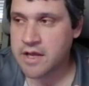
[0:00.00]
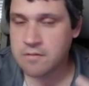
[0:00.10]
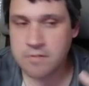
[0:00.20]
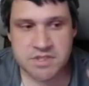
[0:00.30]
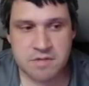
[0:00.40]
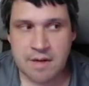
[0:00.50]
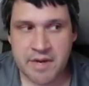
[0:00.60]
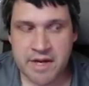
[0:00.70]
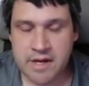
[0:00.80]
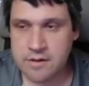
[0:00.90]
like, what's around
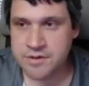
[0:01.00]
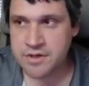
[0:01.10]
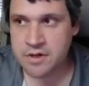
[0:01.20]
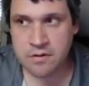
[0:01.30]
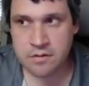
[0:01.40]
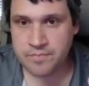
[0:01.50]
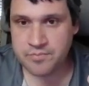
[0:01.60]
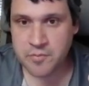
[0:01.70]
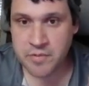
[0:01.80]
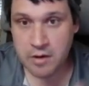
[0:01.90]
my character?
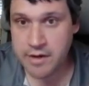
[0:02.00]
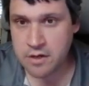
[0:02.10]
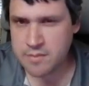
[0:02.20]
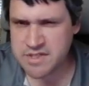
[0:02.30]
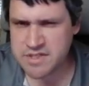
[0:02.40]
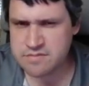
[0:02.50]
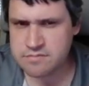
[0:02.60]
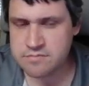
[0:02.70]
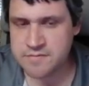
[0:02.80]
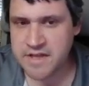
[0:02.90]
We already know my
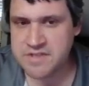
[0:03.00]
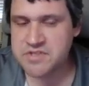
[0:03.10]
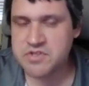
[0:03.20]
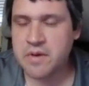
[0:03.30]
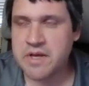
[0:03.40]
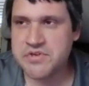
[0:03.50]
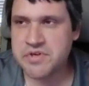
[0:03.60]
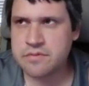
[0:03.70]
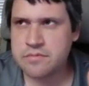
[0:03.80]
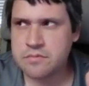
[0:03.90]
vague
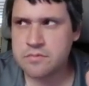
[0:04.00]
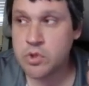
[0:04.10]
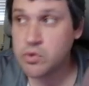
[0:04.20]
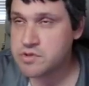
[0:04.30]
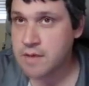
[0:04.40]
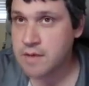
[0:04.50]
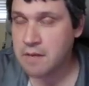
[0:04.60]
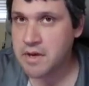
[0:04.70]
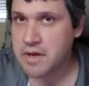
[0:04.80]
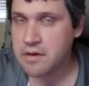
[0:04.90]
situation. Who's
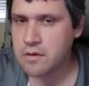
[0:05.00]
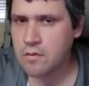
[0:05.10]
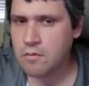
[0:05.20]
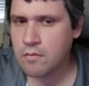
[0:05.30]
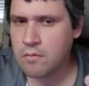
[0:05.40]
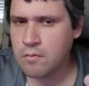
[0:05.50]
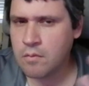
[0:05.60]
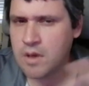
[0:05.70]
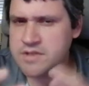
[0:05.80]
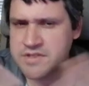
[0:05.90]
around me?
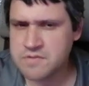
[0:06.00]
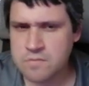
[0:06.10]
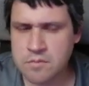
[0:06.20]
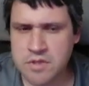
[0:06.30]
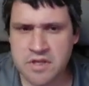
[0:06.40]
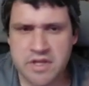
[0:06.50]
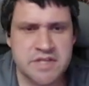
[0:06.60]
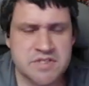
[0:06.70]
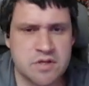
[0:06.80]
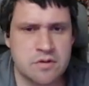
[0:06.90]
What does the room look
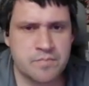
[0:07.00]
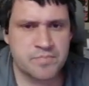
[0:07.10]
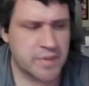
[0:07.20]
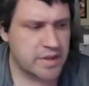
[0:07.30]
like? So,